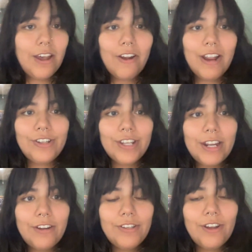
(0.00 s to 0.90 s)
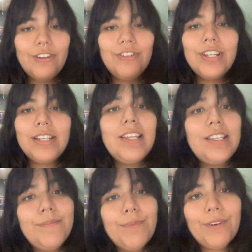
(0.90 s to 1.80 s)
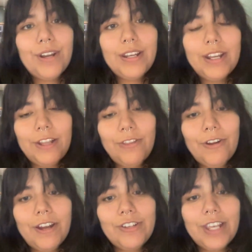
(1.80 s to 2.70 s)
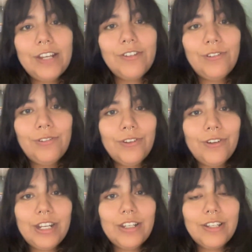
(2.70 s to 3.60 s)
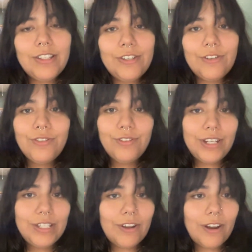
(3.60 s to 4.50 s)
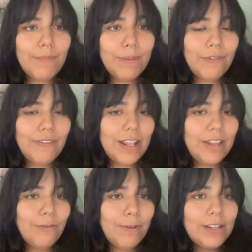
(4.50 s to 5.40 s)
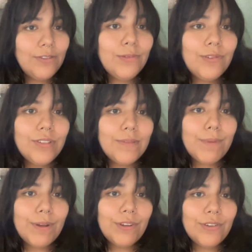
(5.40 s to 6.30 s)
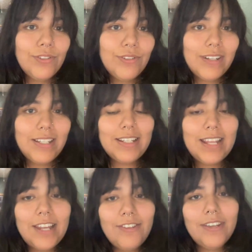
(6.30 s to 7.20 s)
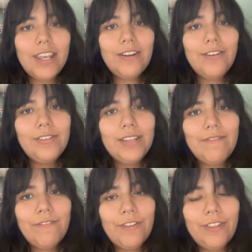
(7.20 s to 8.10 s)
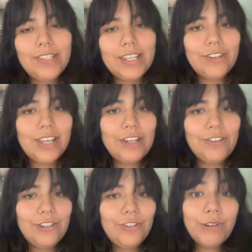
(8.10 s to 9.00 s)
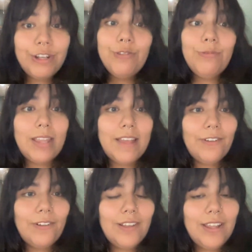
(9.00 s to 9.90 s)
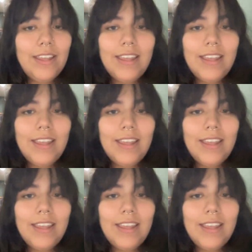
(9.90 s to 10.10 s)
Our educators are just as important in their educational journey just as our students are, but providing the right tools in both our students and educators can further this education to a new level.